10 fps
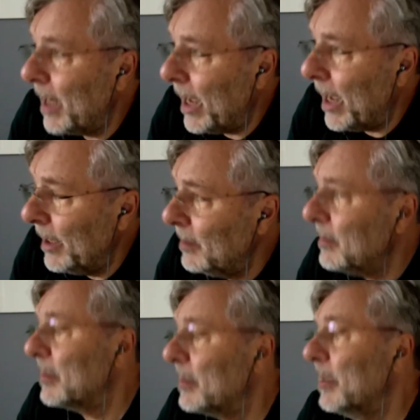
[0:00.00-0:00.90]

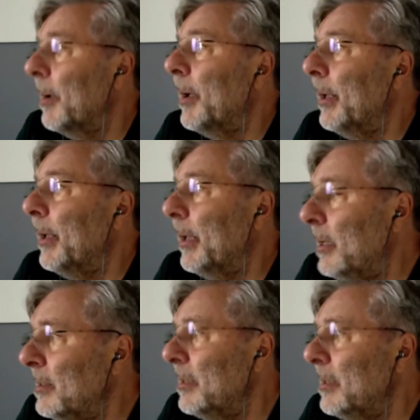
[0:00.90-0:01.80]
clients
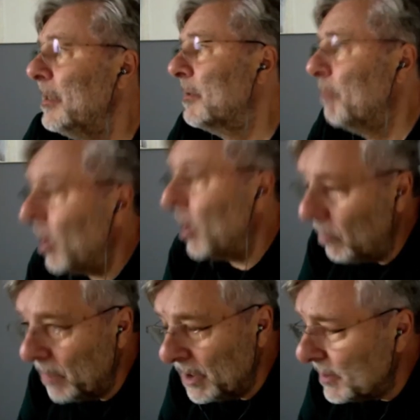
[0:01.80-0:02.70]
in this
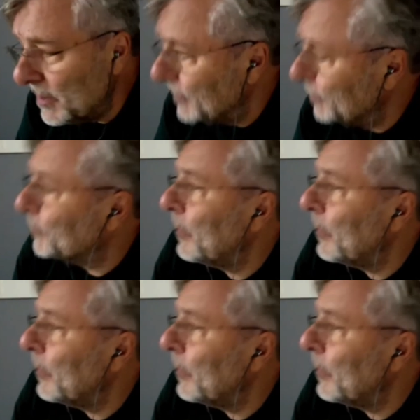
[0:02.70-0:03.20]
moment